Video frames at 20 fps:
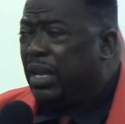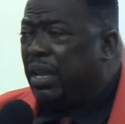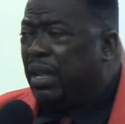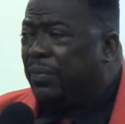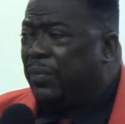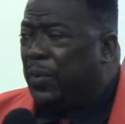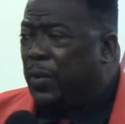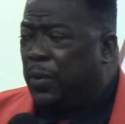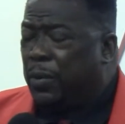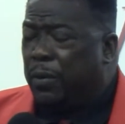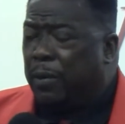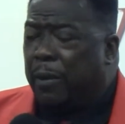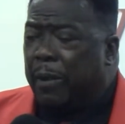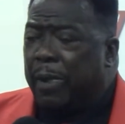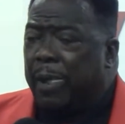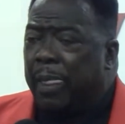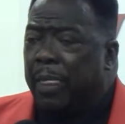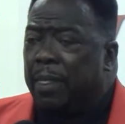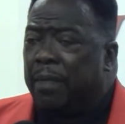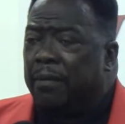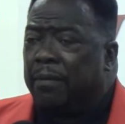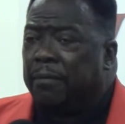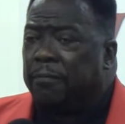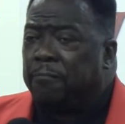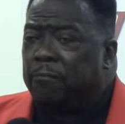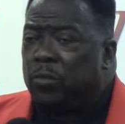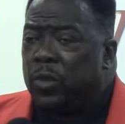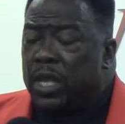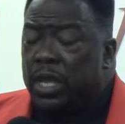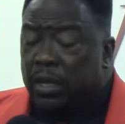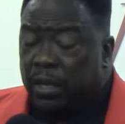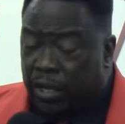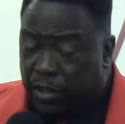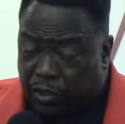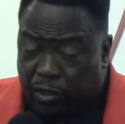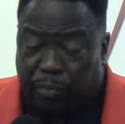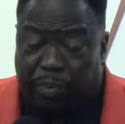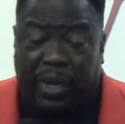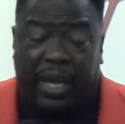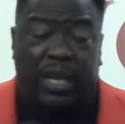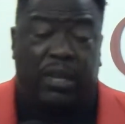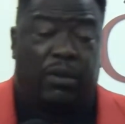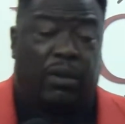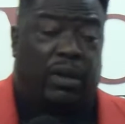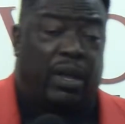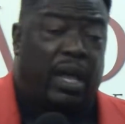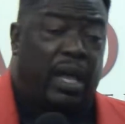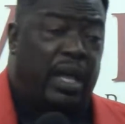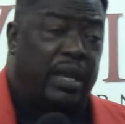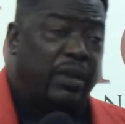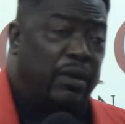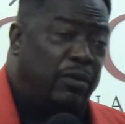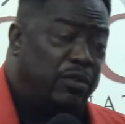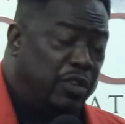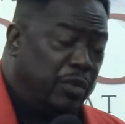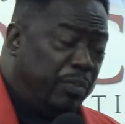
enough for who? Because you're paying your car note,